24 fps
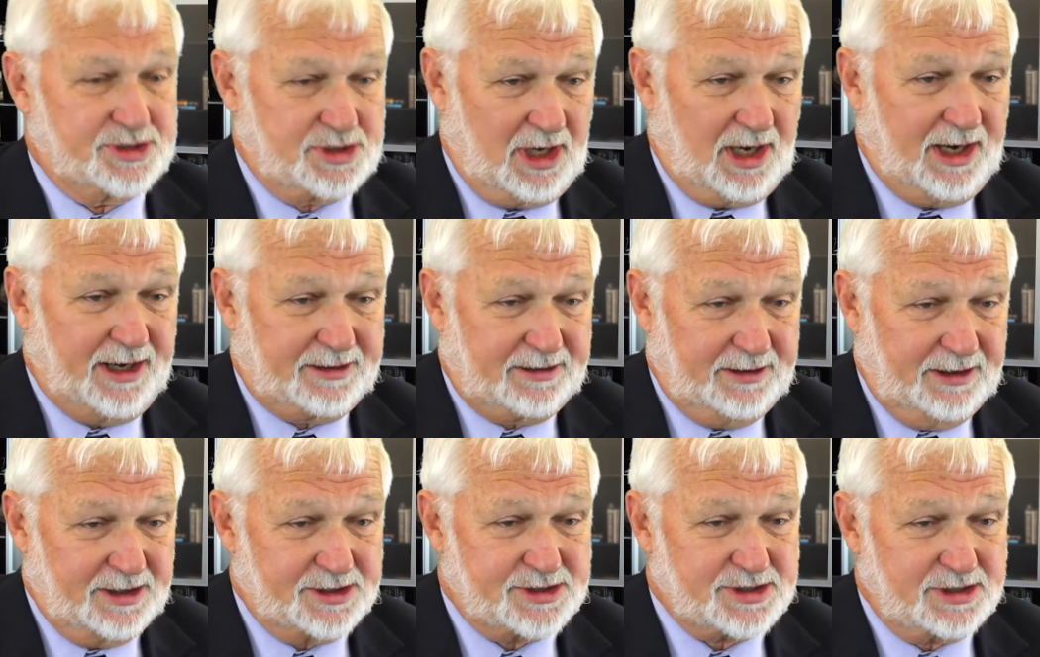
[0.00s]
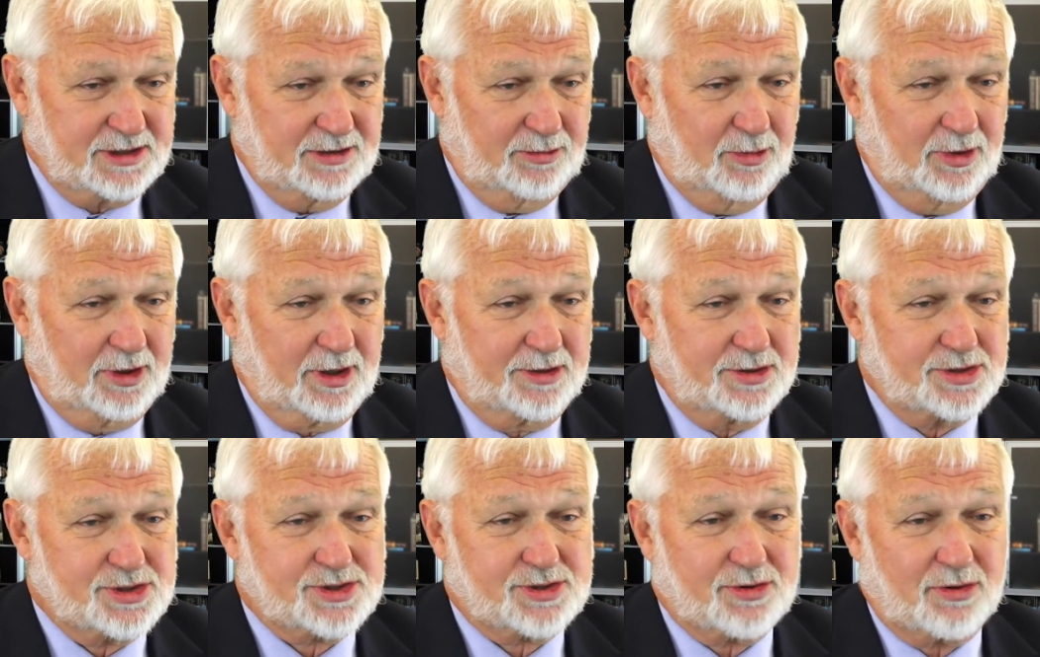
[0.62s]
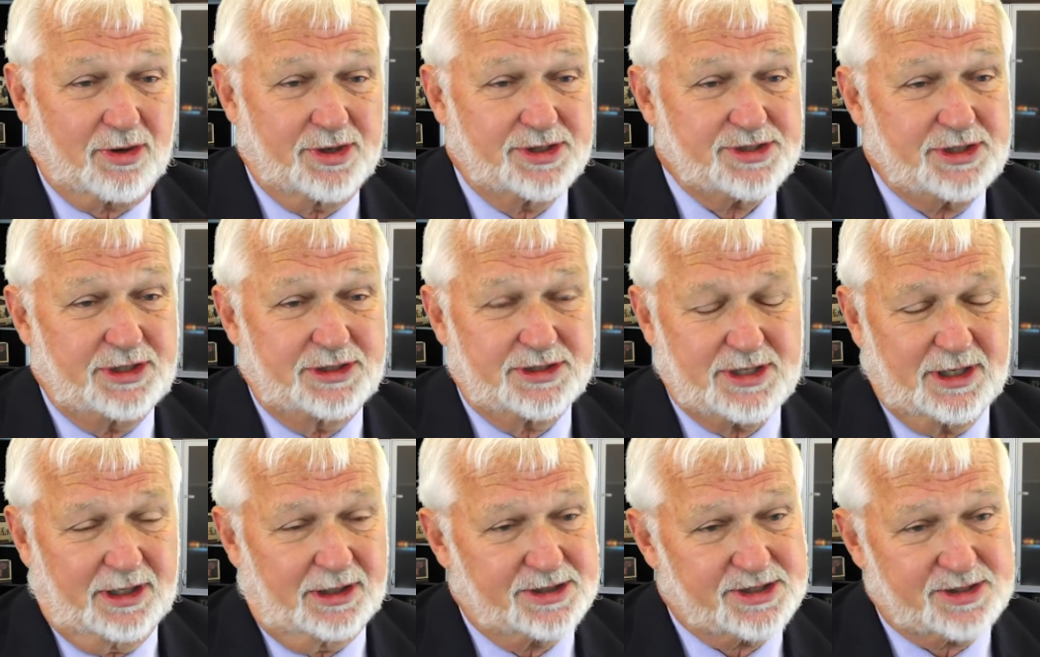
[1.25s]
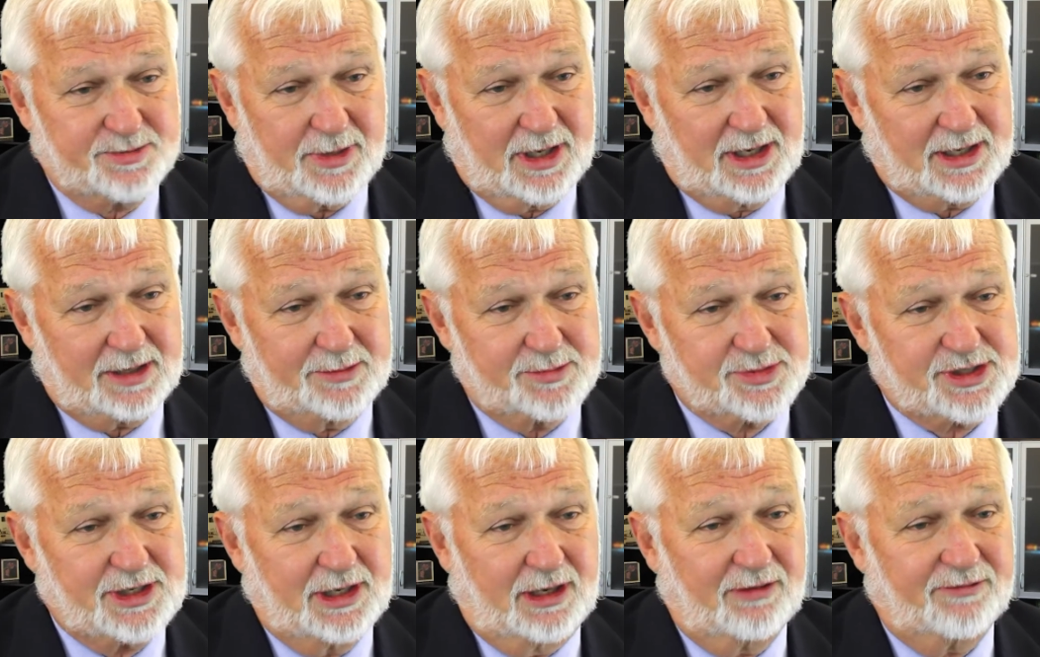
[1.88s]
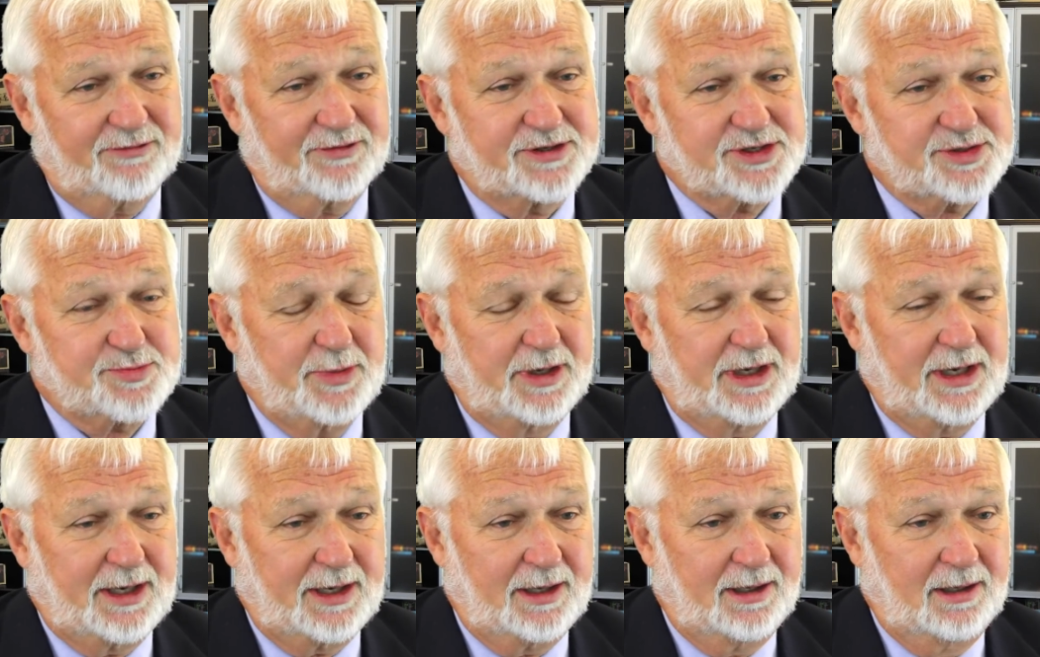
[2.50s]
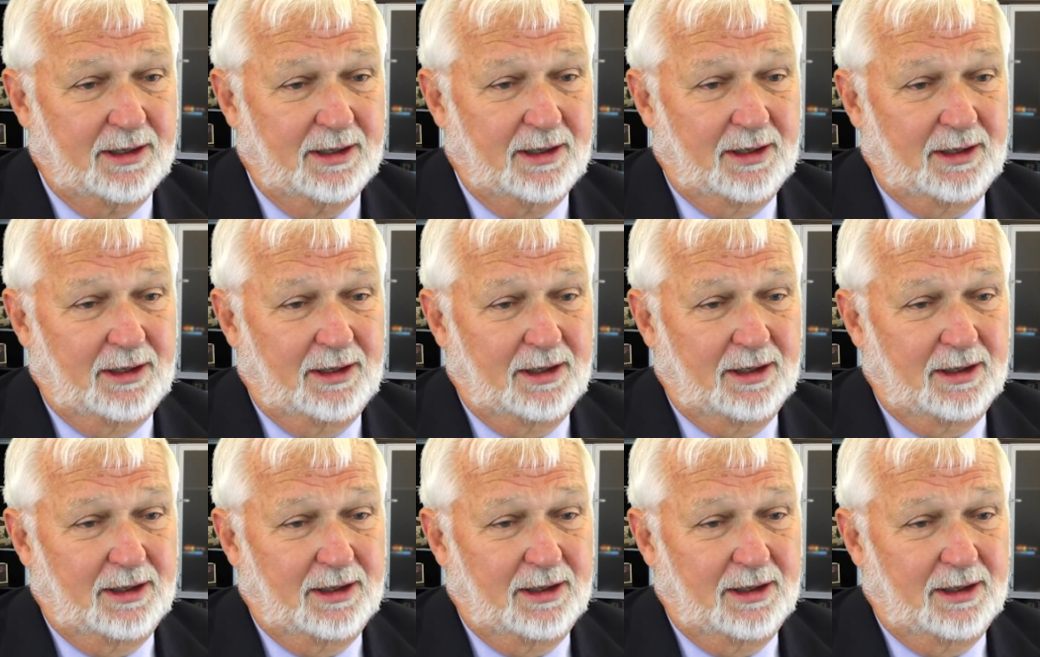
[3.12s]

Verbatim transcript: like this. One of the stories he tells about himself is being